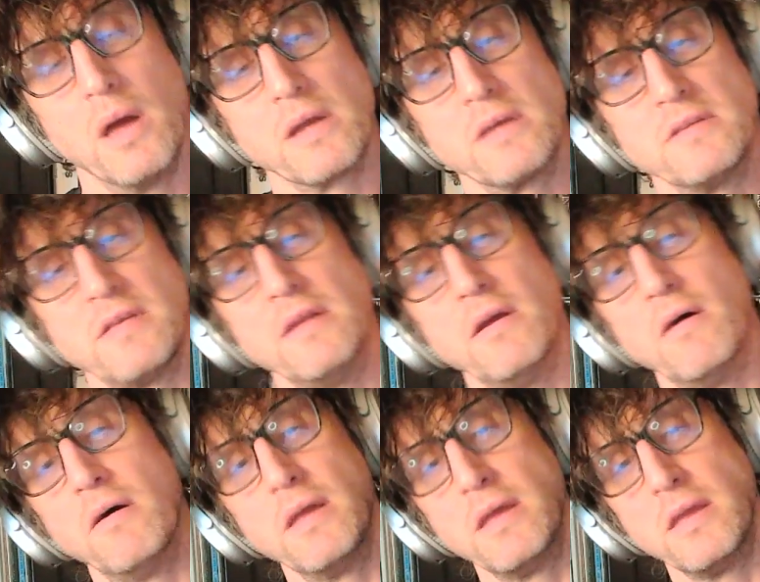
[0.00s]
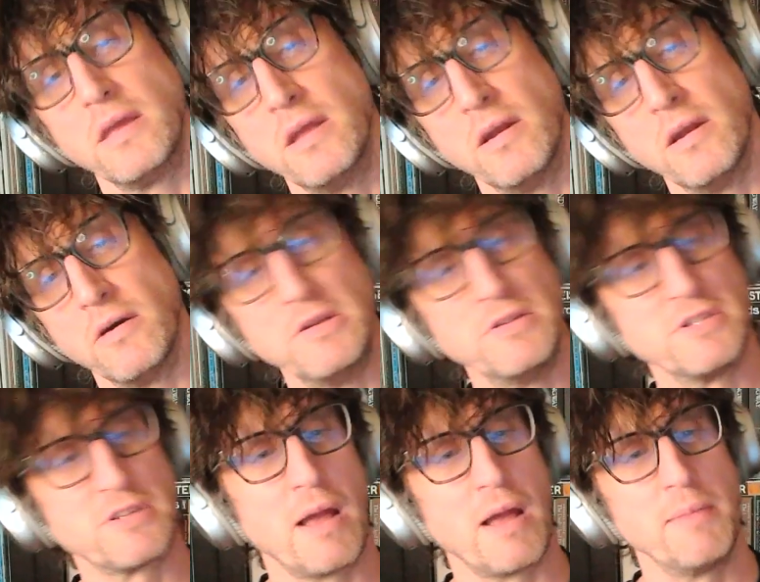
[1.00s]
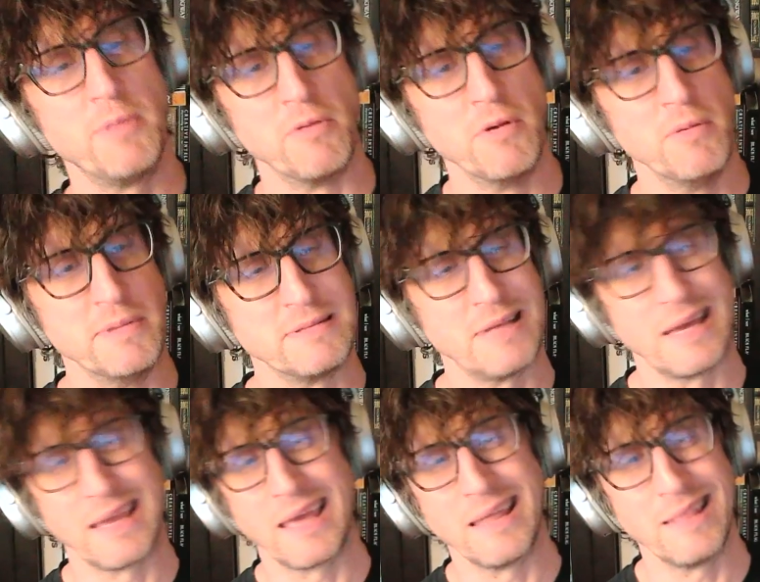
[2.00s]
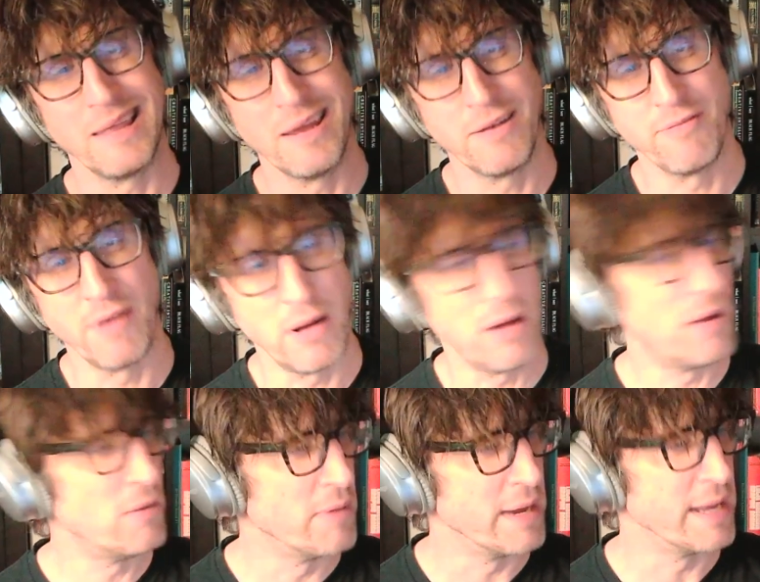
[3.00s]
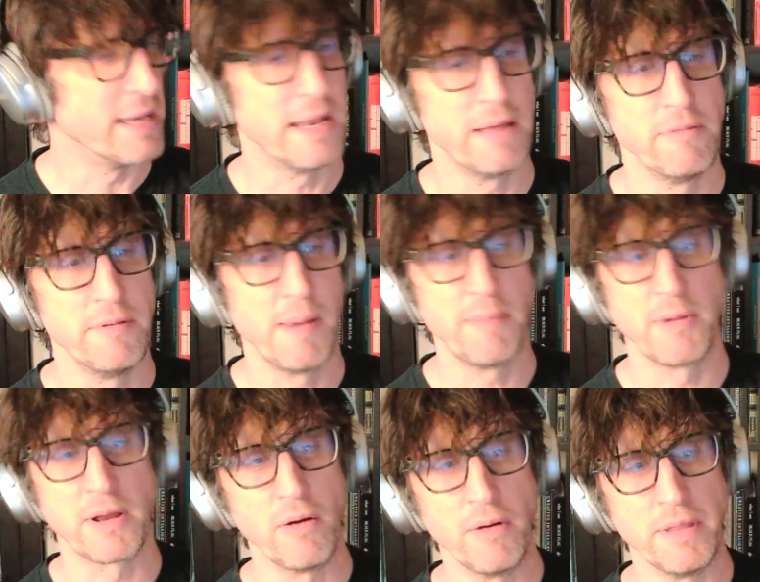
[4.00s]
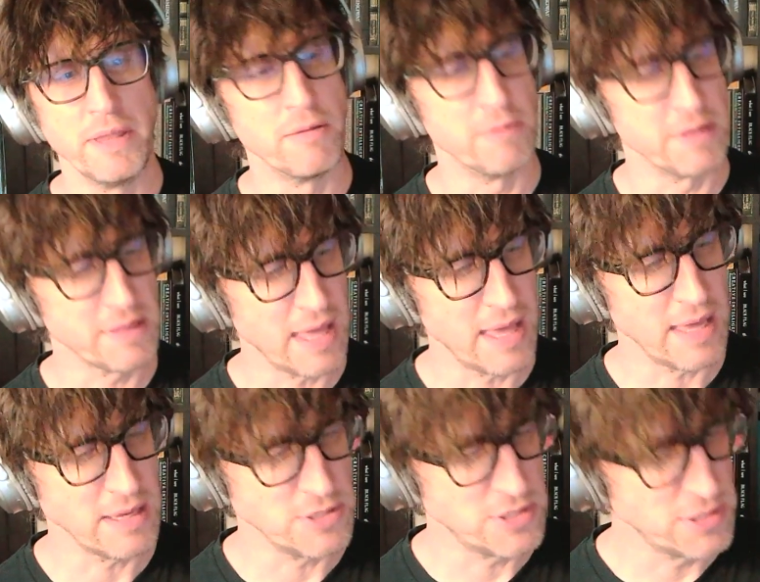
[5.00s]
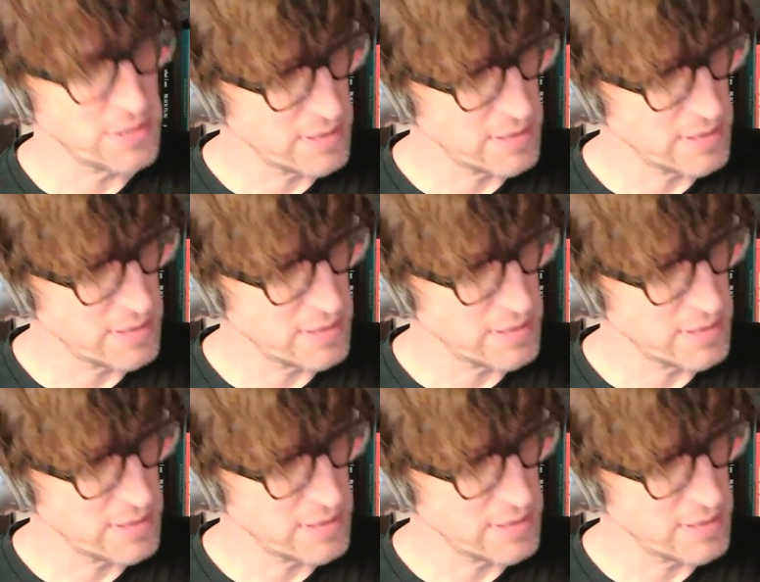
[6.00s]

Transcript: Because I know, you know, you described the room as like at the end of a hallway, and I remember going there with Gage.